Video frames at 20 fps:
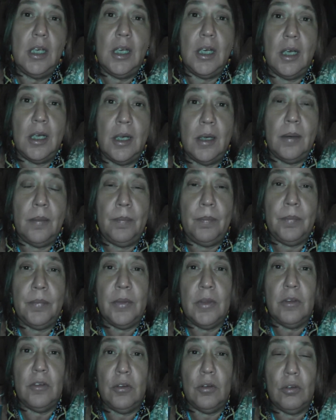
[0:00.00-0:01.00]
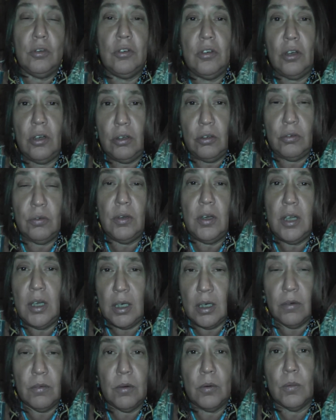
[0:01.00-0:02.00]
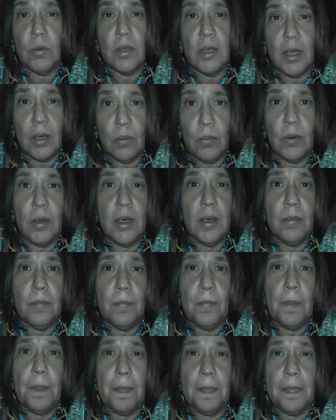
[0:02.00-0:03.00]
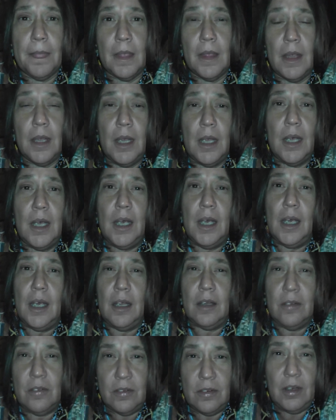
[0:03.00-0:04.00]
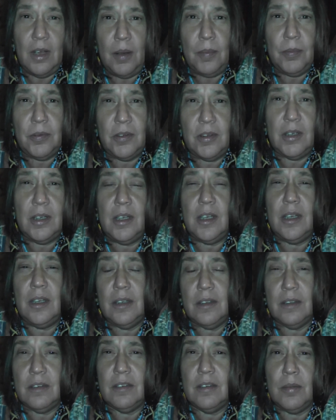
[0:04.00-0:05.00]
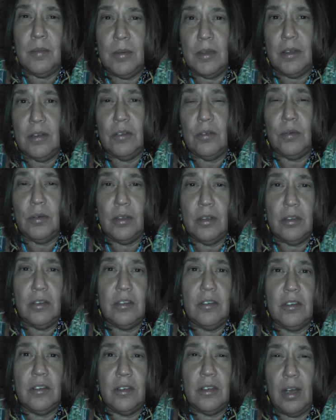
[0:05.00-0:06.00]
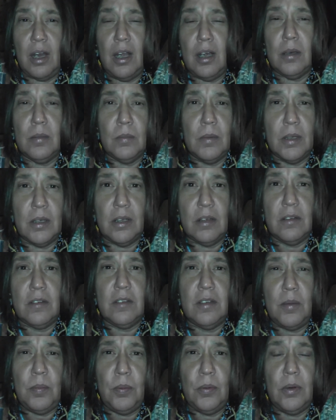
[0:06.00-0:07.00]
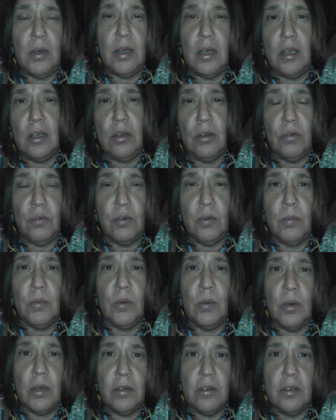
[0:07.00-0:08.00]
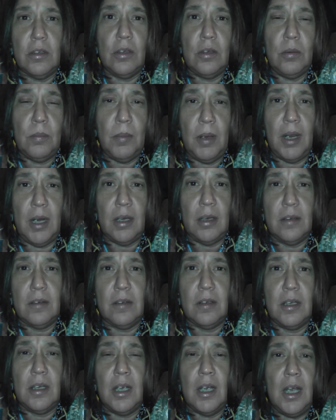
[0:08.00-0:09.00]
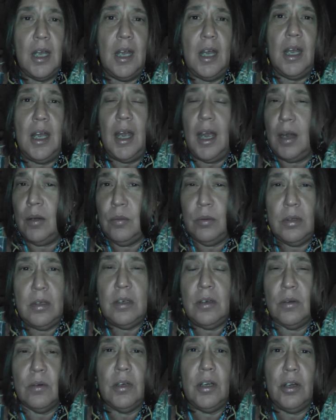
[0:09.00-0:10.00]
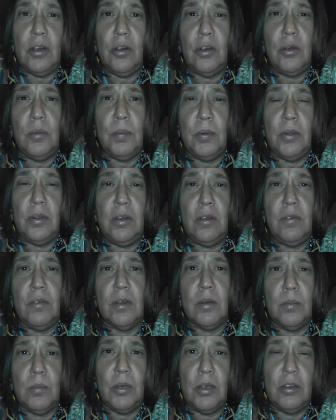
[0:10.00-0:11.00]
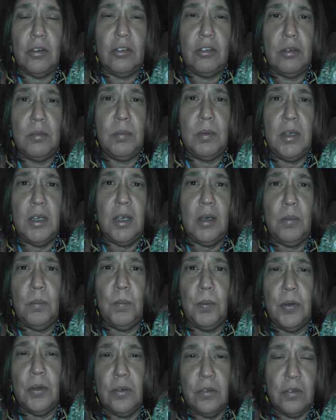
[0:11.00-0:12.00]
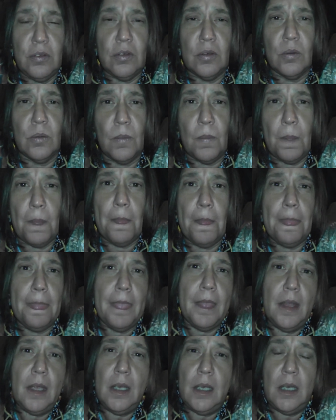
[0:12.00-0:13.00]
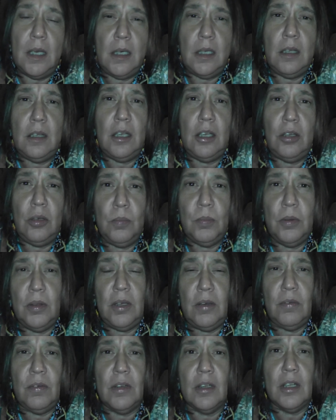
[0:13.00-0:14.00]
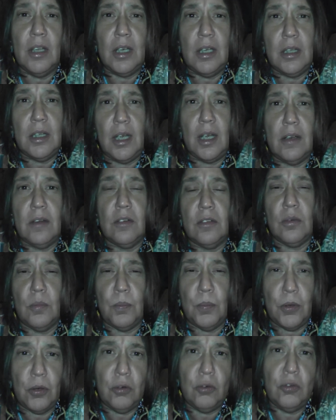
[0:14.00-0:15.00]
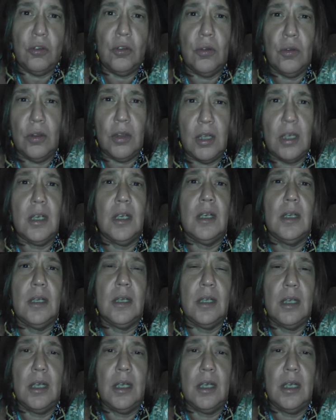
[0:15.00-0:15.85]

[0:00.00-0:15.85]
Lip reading: So start treating everyone that way. And stop sticking to some of this religious dogma that's separating you from the rest of humanity. I really don't care who you believe in, but it should be kept personal. Anything you believe in like that is a personal thing.